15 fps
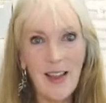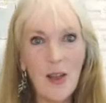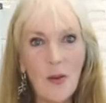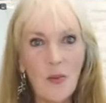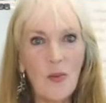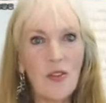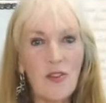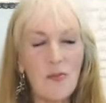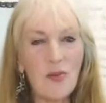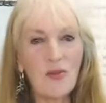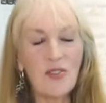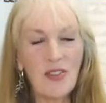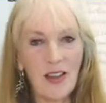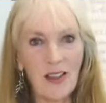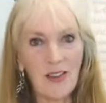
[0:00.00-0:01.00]
with the moon
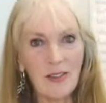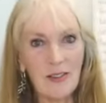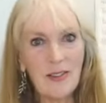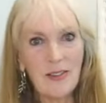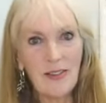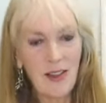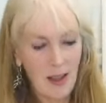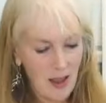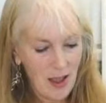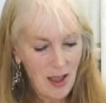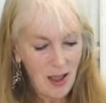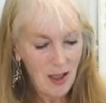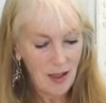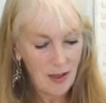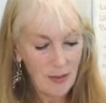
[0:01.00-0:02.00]
cycles.
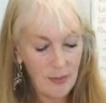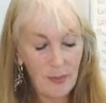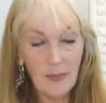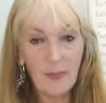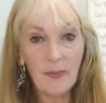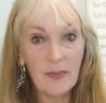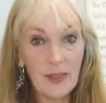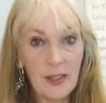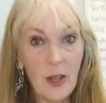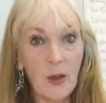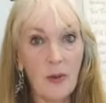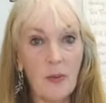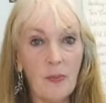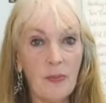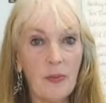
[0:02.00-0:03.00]
Um, so,
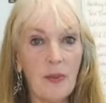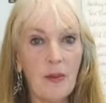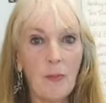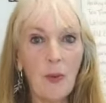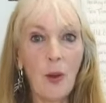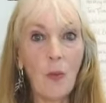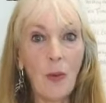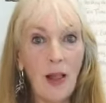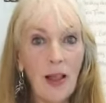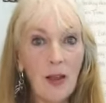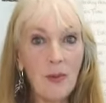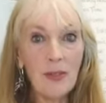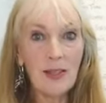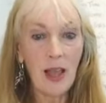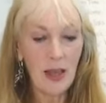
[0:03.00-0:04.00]
but while I
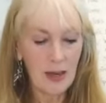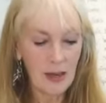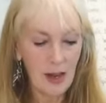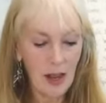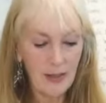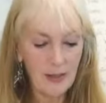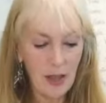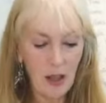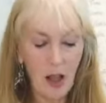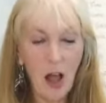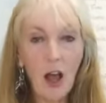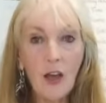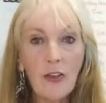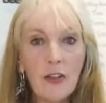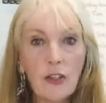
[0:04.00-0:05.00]
was at it, I saw
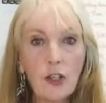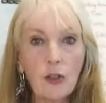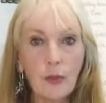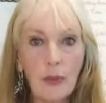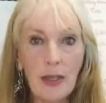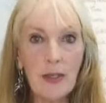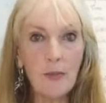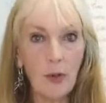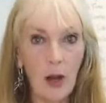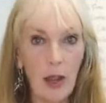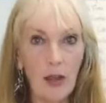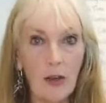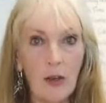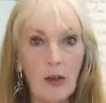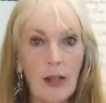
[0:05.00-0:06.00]
all this
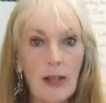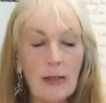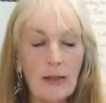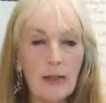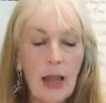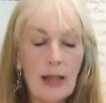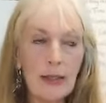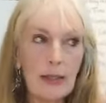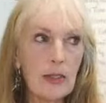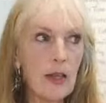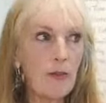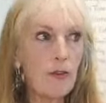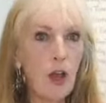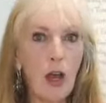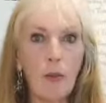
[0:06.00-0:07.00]
greenbrier. It's that
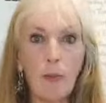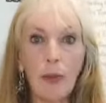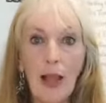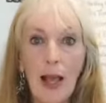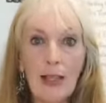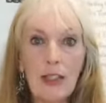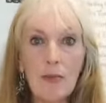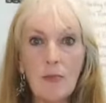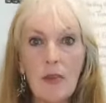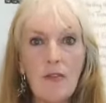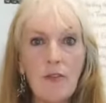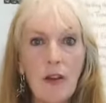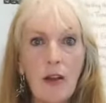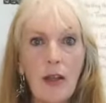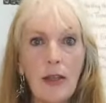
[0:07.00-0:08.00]
stuff called blasphemy
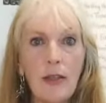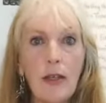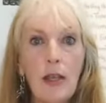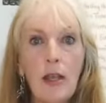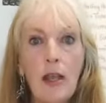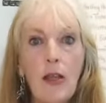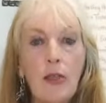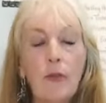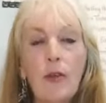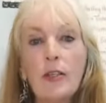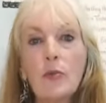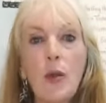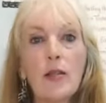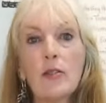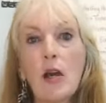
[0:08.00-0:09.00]
vine. The
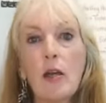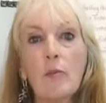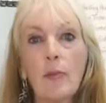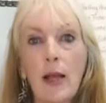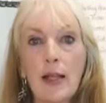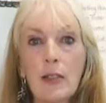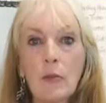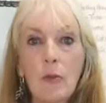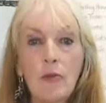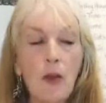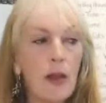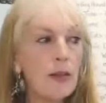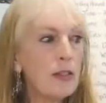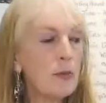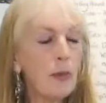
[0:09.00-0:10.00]
reason why it's called blasphemy
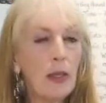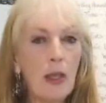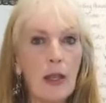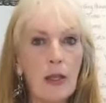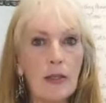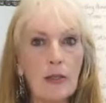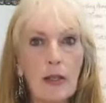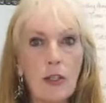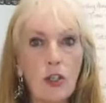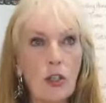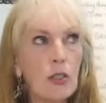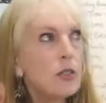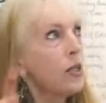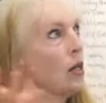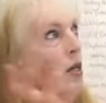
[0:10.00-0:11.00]
vine is because it
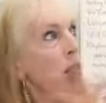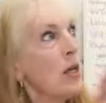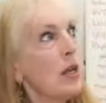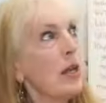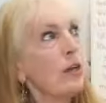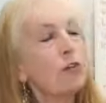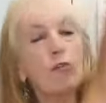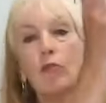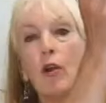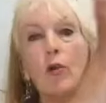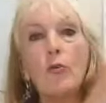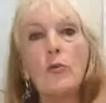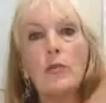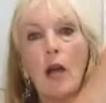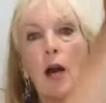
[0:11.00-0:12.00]
just it
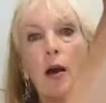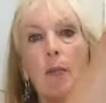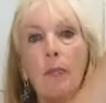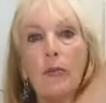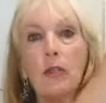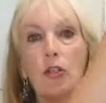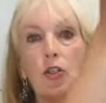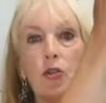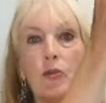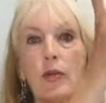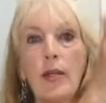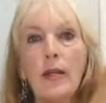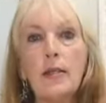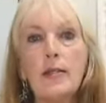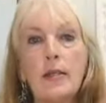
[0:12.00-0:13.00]
grows up the
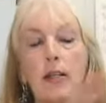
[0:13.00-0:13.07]
trees and